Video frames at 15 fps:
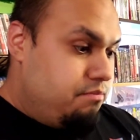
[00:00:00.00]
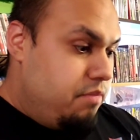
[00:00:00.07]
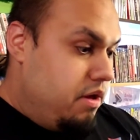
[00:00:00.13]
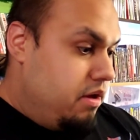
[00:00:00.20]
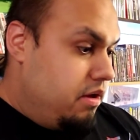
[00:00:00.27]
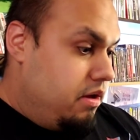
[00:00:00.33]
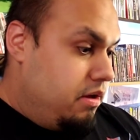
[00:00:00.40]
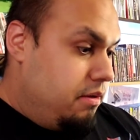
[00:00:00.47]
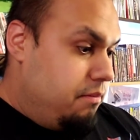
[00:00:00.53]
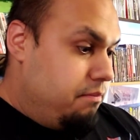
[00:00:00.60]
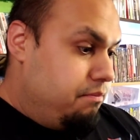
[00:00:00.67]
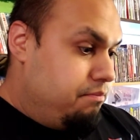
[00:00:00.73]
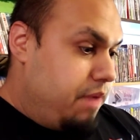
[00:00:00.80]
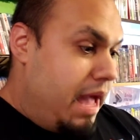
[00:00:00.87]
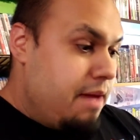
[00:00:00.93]

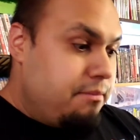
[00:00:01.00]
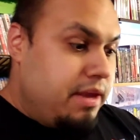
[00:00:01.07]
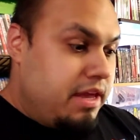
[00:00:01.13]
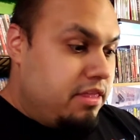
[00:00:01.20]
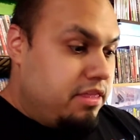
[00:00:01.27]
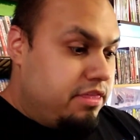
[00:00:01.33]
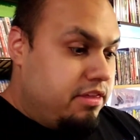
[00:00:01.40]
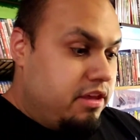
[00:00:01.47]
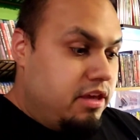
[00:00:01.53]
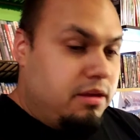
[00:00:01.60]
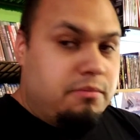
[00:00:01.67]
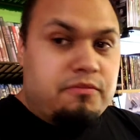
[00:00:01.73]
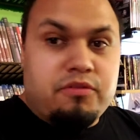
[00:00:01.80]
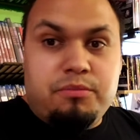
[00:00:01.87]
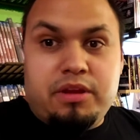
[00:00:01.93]
Batman
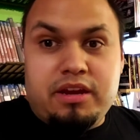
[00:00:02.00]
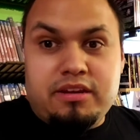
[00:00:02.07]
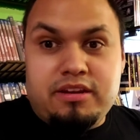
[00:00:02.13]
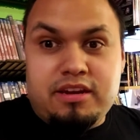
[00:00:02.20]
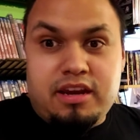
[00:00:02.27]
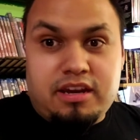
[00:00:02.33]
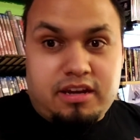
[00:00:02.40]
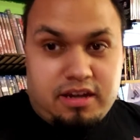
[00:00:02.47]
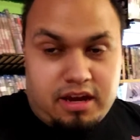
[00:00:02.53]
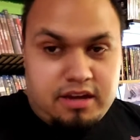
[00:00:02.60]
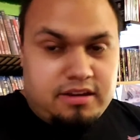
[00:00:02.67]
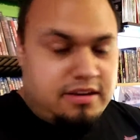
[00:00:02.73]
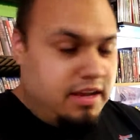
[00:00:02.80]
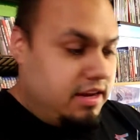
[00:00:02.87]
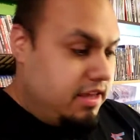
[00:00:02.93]
theme from
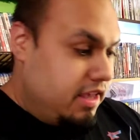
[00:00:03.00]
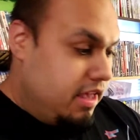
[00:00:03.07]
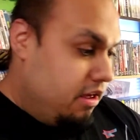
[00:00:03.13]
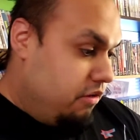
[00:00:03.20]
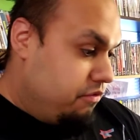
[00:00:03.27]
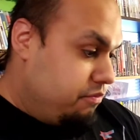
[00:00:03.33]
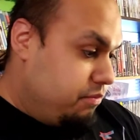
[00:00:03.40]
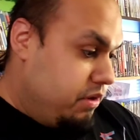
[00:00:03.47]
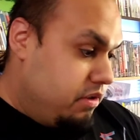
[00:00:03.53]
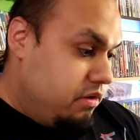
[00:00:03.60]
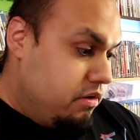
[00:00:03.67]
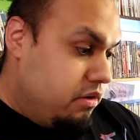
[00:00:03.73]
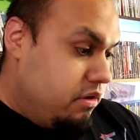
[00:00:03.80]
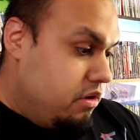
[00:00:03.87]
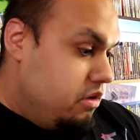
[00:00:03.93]
1989, Danny
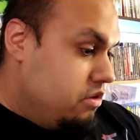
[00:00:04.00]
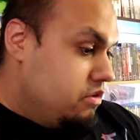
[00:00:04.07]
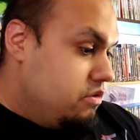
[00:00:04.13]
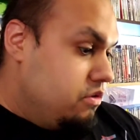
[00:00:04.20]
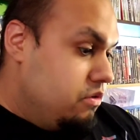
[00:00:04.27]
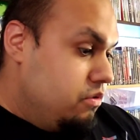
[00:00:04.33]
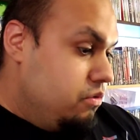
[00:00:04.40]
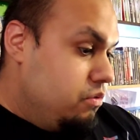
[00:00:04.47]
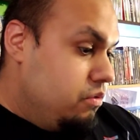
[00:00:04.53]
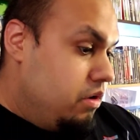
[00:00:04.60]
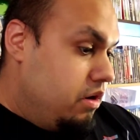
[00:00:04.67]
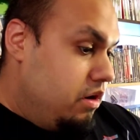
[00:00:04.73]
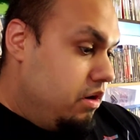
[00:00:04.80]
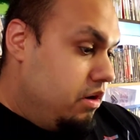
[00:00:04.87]
Elfman, to